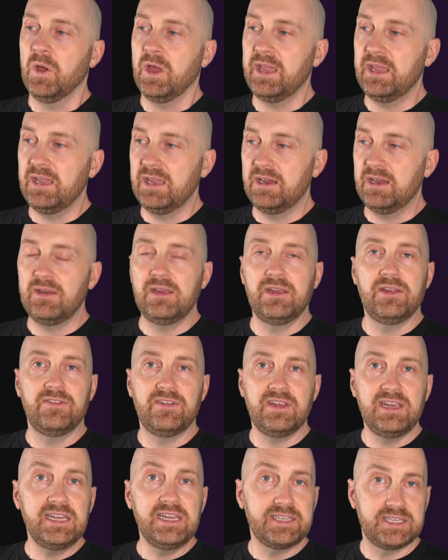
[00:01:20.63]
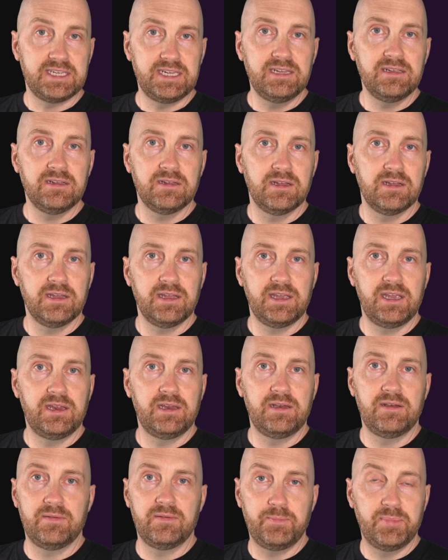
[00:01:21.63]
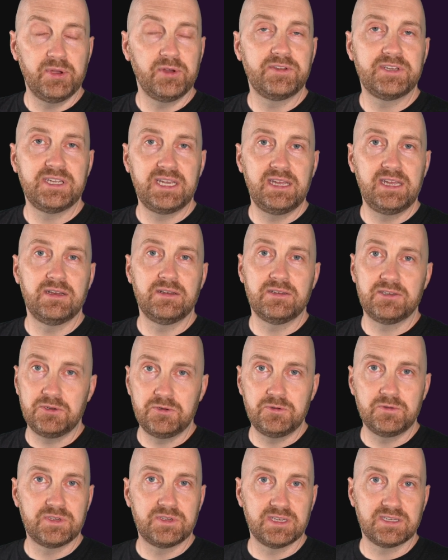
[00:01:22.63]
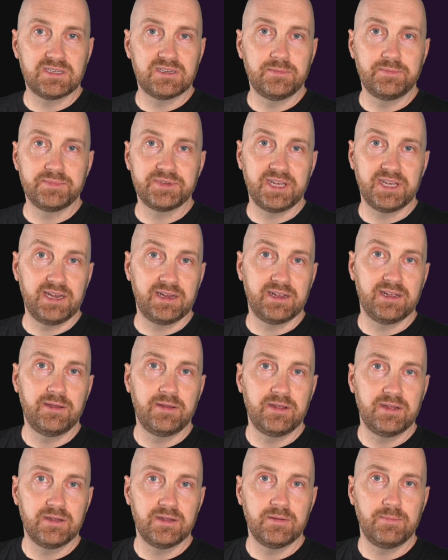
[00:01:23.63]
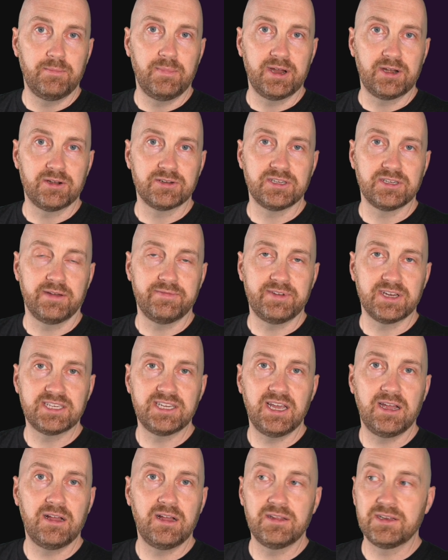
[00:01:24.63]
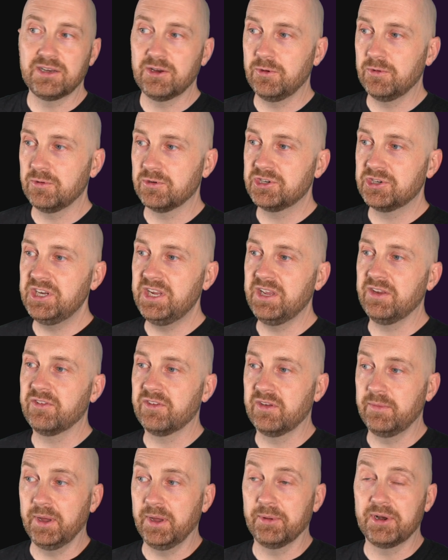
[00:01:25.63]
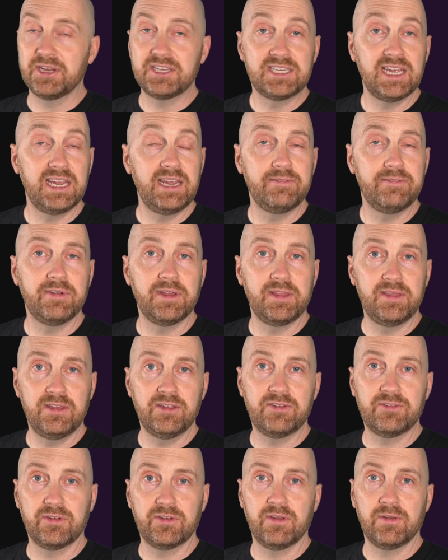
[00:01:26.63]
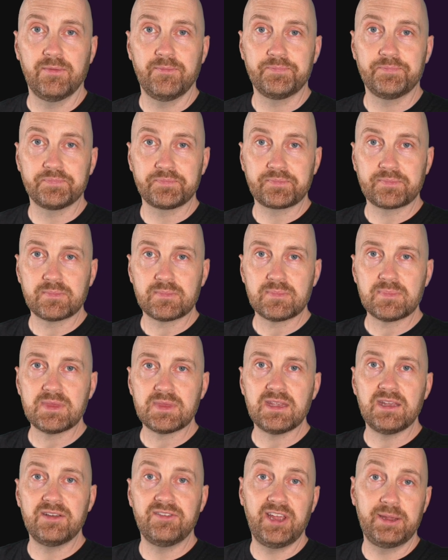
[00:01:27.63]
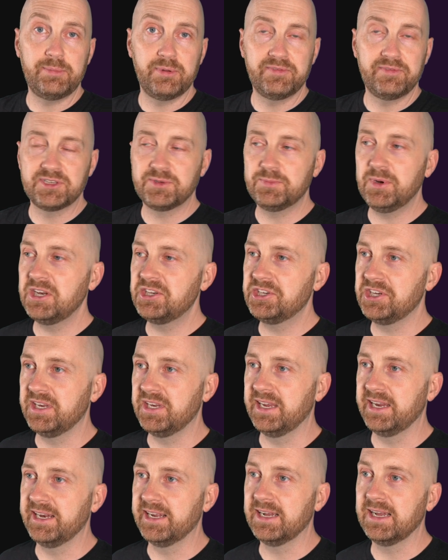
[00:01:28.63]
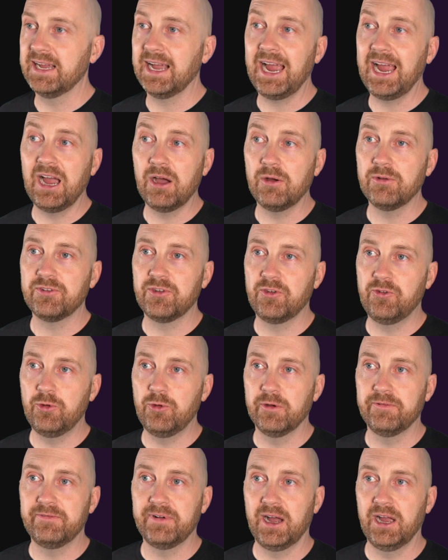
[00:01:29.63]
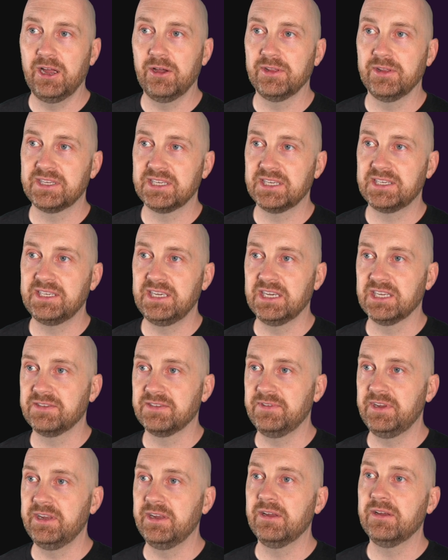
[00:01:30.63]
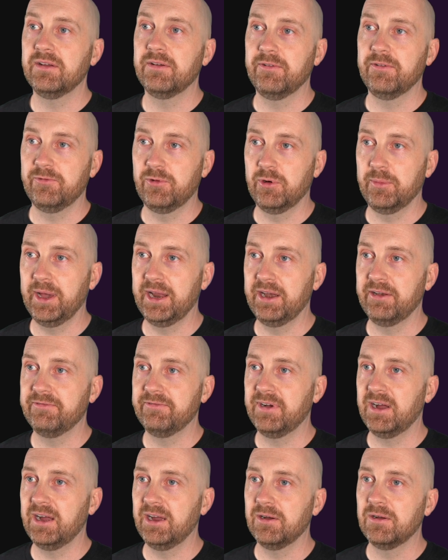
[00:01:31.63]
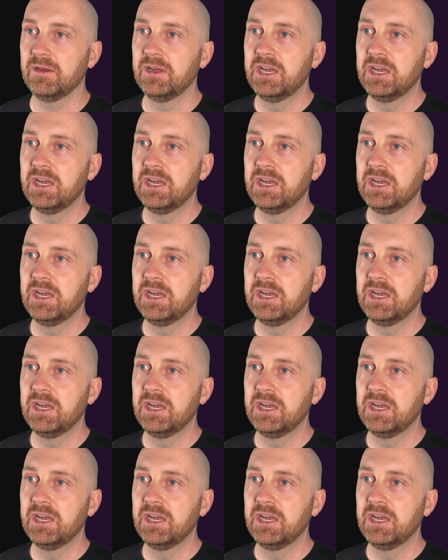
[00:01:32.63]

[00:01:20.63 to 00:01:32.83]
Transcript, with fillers: It is easy and built into systems like Microsoft Excel and Google Sheets to be able to save this type of a spreadsheet data out to a file that's a CSV formatted file.